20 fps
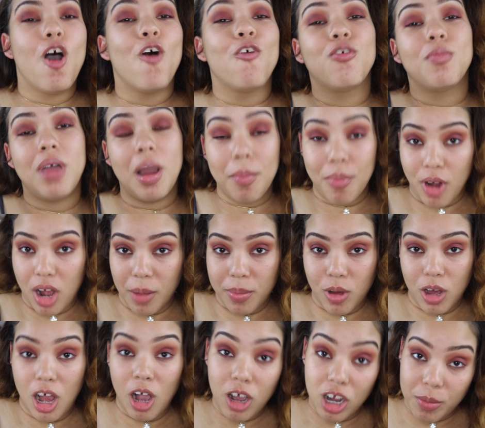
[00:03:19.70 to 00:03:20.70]
For my brow
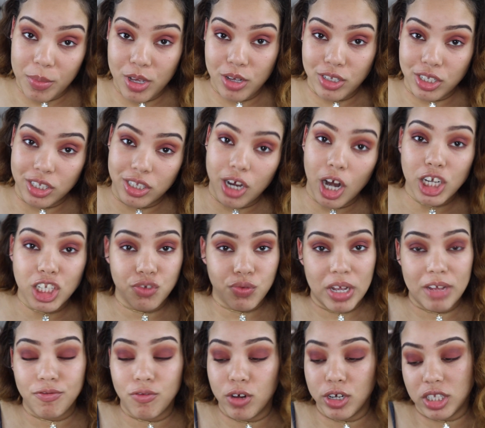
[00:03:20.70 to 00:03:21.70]
bone, I'm going to be using Tarte's
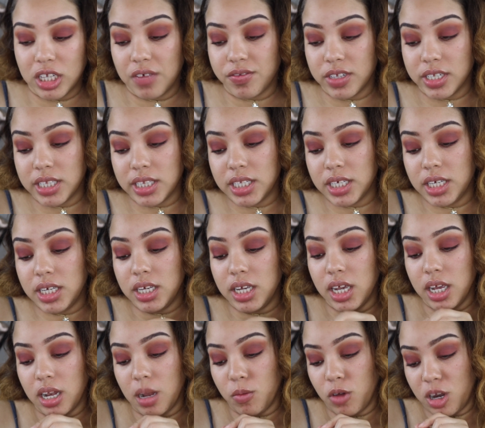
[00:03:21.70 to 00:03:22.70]
Rainforest of the
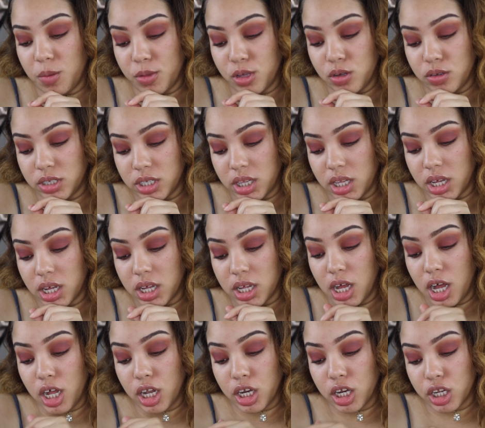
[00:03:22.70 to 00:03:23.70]
Sea, and I'm going to be using the
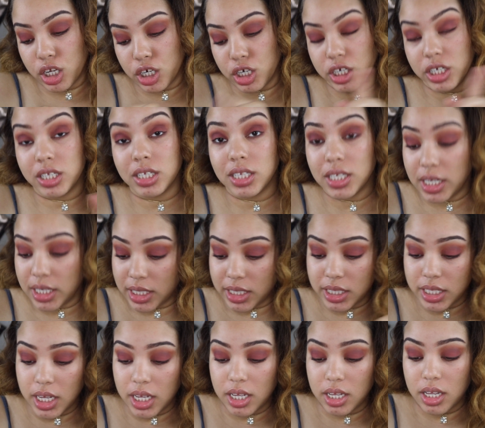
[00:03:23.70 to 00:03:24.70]
color
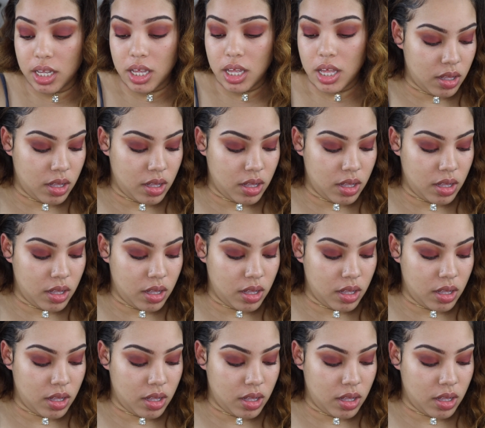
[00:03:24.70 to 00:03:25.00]
Sunset.